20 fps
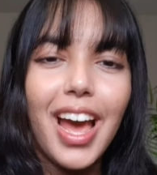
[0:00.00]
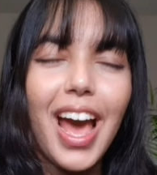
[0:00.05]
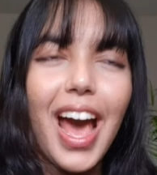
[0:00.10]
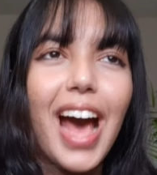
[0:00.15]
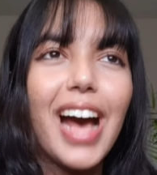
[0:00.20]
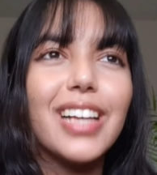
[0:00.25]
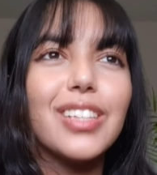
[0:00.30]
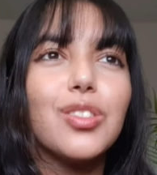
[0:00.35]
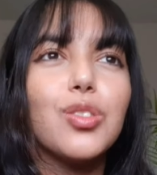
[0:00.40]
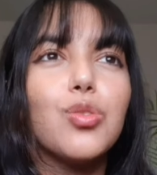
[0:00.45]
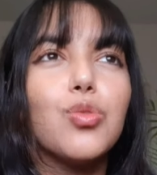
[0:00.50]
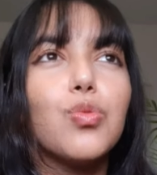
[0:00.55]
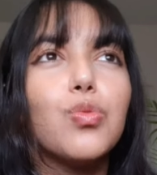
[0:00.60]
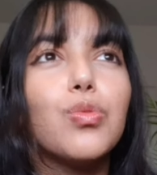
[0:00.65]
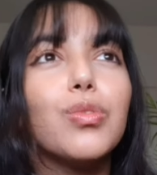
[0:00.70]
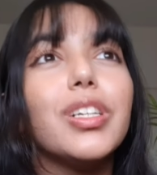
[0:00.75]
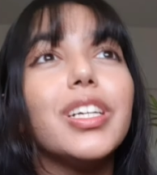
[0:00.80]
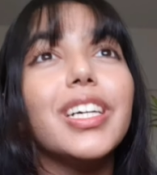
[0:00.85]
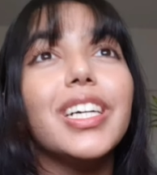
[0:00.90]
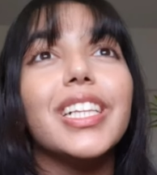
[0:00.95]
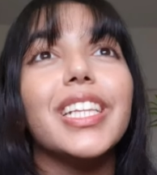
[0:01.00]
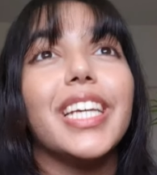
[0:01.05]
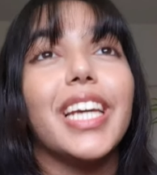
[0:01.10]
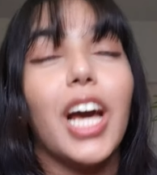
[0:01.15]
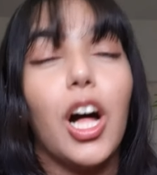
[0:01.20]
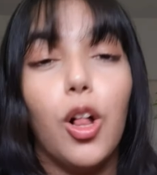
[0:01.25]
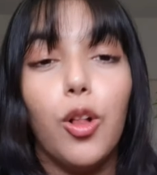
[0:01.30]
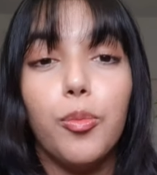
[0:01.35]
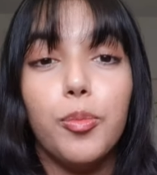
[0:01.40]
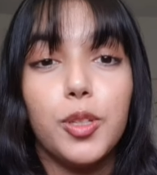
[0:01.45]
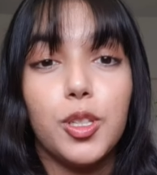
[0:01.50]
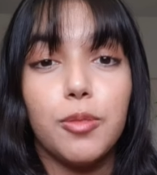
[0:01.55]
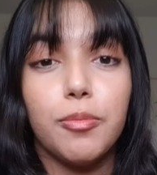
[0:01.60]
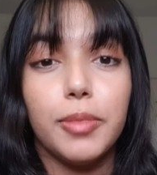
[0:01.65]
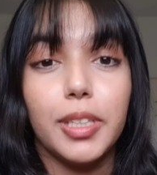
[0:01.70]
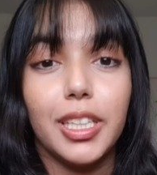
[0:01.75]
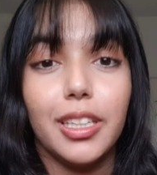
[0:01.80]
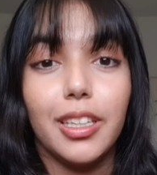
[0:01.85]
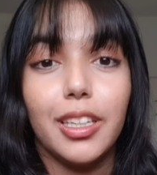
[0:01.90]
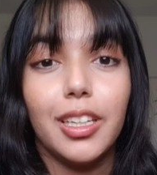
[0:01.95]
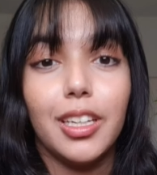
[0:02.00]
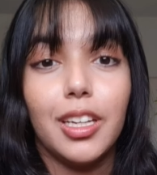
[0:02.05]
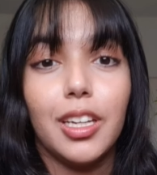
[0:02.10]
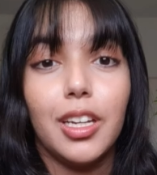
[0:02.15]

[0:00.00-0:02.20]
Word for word: has really helped me